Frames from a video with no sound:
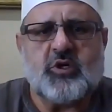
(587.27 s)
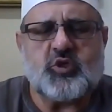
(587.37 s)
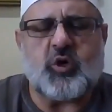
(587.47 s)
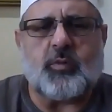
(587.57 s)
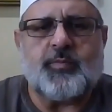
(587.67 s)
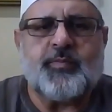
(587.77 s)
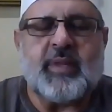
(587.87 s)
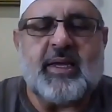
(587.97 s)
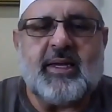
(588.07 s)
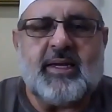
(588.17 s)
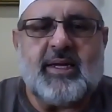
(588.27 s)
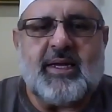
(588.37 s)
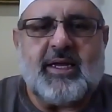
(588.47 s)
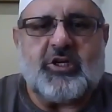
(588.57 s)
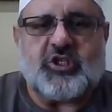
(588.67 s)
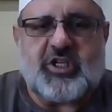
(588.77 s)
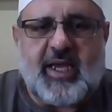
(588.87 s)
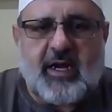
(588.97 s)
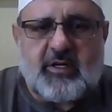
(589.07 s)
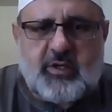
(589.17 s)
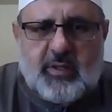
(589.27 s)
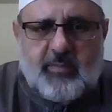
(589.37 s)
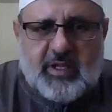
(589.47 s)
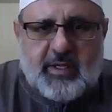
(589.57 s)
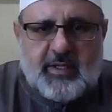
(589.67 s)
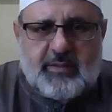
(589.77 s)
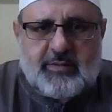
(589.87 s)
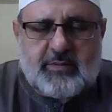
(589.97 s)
So she entered the building.